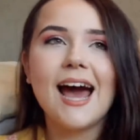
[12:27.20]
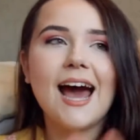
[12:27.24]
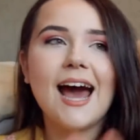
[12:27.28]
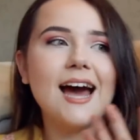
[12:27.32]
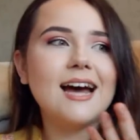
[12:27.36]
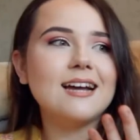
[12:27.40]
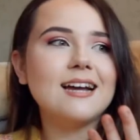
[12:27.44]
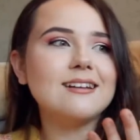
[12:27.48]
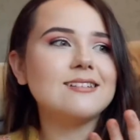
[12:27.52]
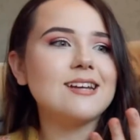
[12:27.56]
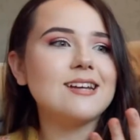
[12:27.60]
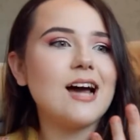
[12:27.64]

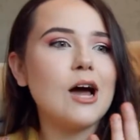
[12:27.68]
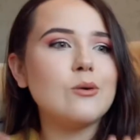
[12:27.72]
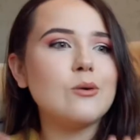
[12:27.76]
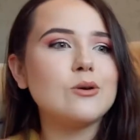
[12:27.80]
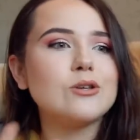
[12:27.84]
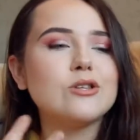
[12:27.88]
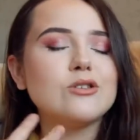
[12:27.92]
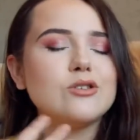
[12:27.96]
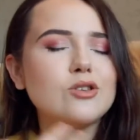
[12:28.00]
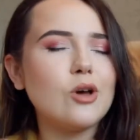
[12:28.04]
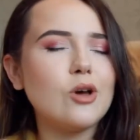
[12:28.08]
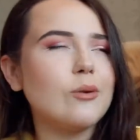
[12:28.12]
and I
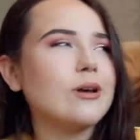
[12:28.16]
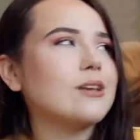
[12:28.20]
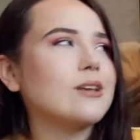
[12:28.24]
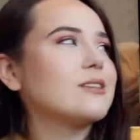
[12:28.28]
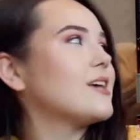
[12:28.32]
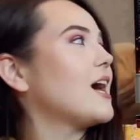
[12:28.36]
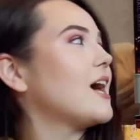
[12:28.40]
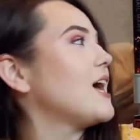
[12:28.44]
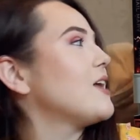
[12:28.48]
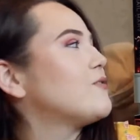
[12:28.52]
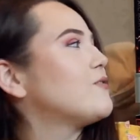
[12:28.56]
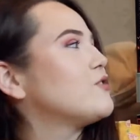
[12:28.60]
was so
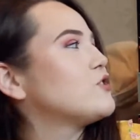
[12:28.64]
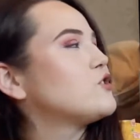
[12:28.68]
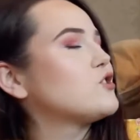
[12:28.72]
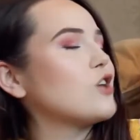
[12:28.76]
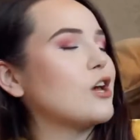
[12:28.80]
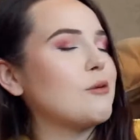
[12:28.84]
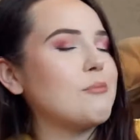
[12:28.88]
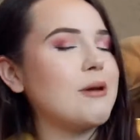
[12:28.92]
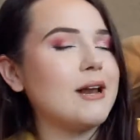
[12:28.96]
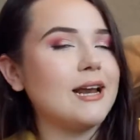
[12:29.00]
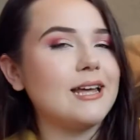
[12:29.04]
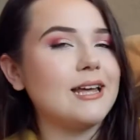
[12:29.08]
excited for
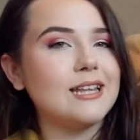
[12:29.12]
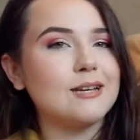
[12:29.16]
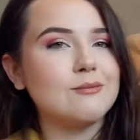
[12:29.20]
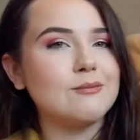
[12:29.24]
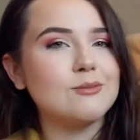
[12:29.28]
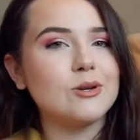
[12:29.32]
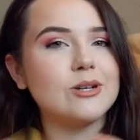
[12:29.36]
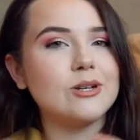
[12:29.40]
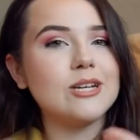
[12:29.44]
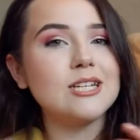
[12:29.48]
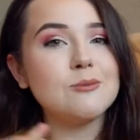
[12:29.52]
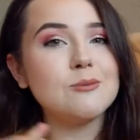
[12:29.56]
so many of
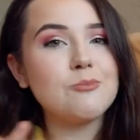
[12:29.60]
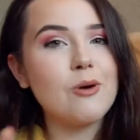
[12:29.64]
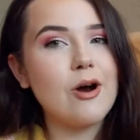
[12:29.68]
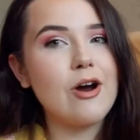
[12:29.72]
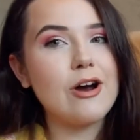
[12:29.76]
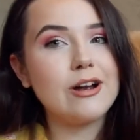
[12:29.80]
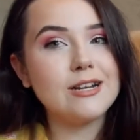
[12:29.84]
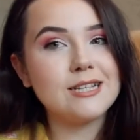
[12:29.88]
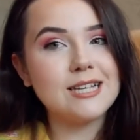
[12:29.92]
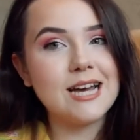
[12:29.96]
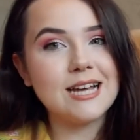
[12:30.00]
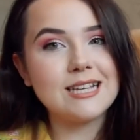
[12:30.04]
them, so I need to
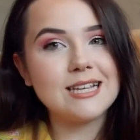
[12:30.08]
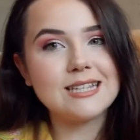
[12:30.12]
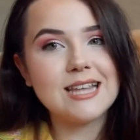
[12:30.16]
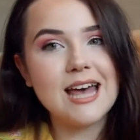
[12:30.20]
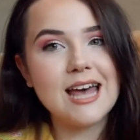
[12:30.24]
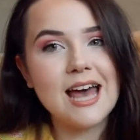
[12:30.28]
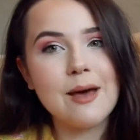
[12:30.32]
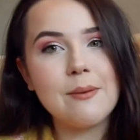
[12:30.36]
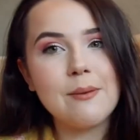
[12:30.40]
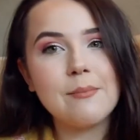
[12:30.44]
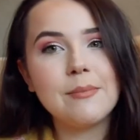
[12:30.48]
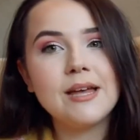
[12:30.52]
prioritize
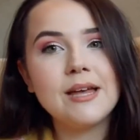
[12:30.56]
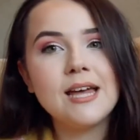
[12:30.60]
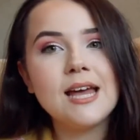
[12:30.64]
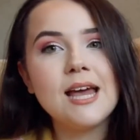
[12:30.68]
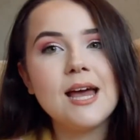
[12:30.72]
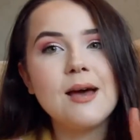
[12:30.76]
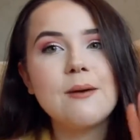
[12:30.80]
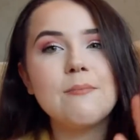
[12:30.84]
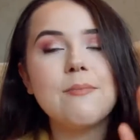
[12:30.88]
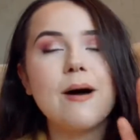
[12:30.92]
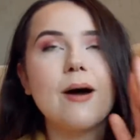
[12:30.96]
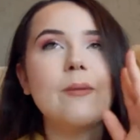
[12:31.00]
them.
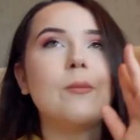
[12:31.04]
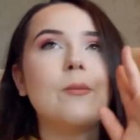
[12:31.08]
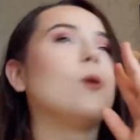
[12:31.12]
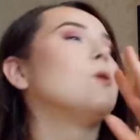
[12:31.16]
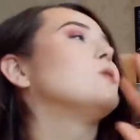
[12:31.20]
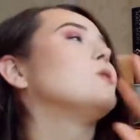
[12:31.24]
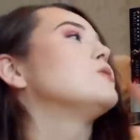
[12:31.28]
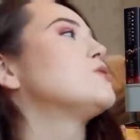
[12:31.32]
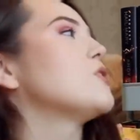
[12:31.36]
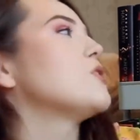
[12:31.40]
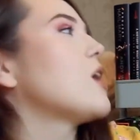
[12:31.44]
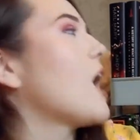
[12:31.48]
But I'm
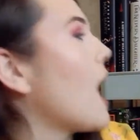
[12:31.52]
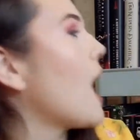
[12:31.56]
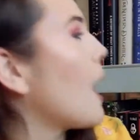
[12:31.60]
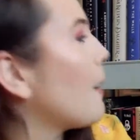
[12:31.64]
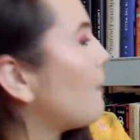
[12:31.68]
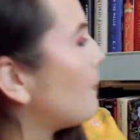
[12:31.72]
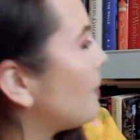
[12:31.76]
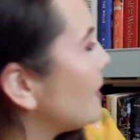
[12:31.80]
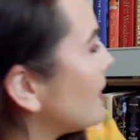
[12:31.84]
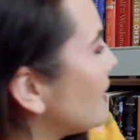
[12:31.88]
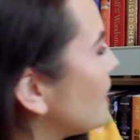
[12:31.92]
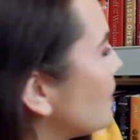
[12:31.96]
also
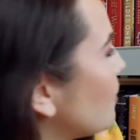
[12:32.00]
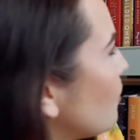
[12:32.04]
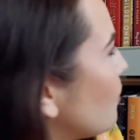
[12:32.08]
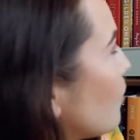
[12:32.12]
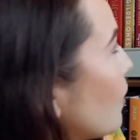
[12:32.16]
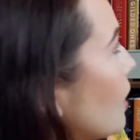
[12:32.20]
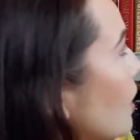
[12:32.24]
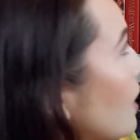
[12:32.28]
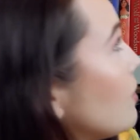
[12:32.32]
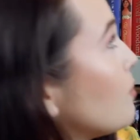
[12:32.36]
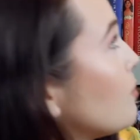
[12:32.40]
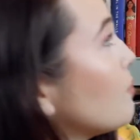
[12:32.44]
happy
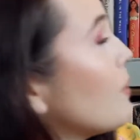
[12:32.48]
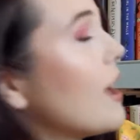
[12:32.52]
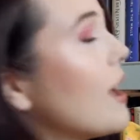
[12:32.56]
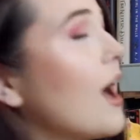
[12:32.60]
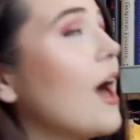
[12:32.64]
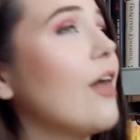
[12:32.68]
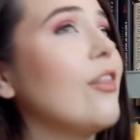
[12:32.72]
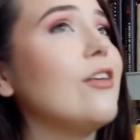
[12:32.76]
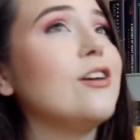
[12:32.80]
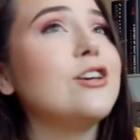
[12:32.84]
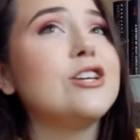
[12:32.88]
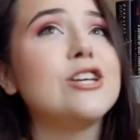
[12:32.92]
with my
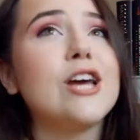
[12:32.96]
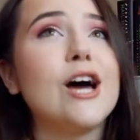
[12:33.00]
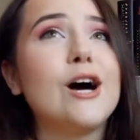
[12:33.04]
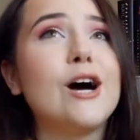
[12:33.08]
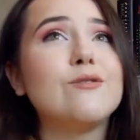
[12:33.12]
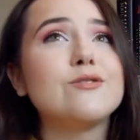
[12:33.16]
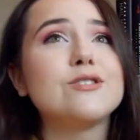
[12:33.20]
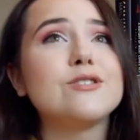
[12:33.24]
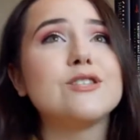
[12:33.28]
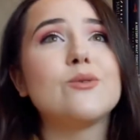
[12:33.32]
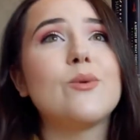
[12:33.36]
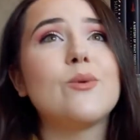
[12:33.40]
other
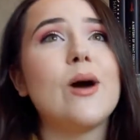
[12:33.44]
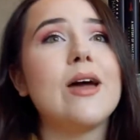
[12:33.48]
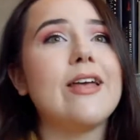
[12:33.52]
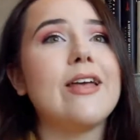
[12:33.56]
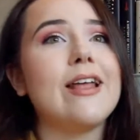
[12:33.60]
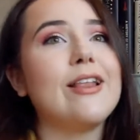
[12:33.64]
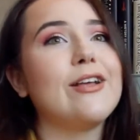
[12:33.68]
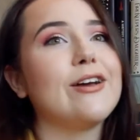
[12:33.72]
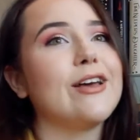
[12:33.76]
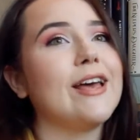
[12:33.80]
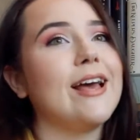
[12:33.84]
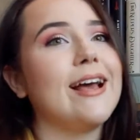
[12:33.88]
shelves and the way
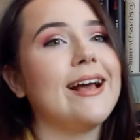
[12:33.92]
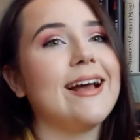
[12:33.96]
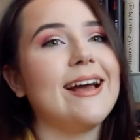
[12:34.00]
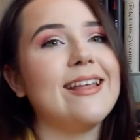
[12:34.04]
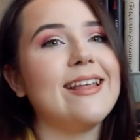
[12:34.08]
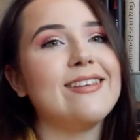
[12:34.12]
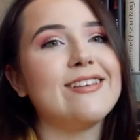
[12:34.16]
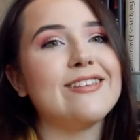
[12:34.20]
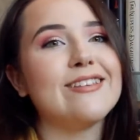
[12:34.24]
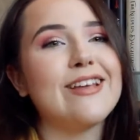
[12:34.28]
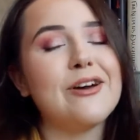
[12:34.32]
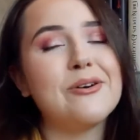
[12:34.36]
they're looking.
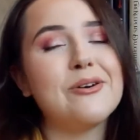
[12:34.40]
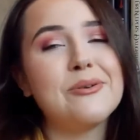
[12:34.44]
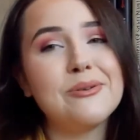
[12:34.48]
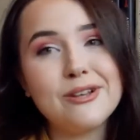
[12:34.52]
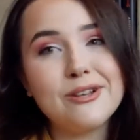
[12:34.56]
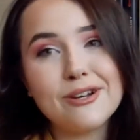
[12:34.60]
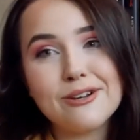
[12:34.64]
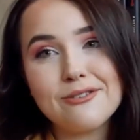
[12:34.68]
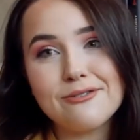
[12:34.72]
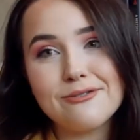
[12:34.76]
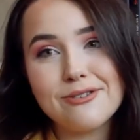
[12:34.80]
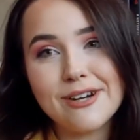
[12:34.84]
I think they all
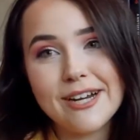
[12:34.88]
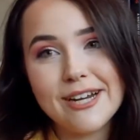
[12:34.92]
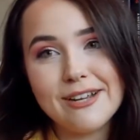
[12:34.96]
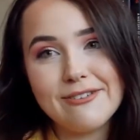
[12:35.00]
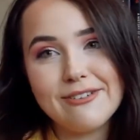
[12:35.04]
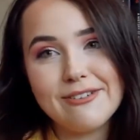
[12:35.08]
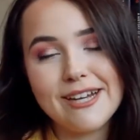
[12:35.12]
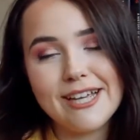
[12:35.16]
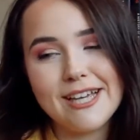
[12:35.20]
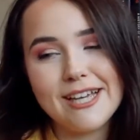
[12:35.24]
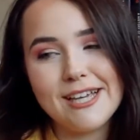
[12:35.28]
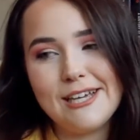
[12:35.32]
look
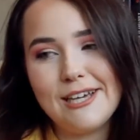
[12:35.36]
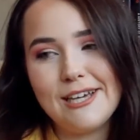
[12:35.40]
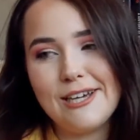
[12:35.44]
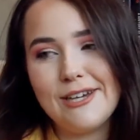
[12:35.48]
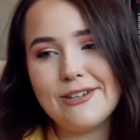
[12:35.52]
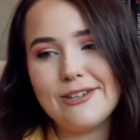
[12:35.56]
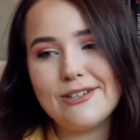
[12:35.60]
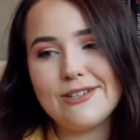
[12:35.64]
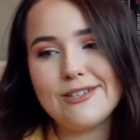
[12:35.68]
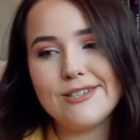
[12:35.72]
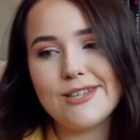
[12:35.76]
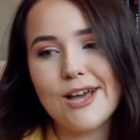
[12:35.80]
really, really
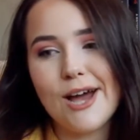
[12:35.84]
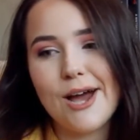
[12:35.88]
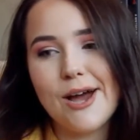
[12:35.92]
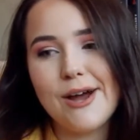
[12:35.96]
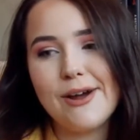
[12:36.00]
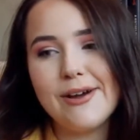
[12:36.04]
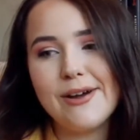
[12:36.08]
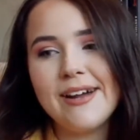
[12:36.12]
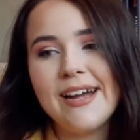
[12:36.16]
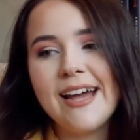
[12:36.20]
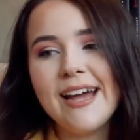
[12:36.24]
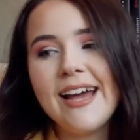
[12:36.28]
cute.
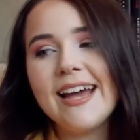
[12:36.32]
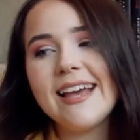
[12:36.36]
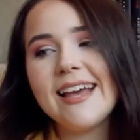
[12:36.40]
So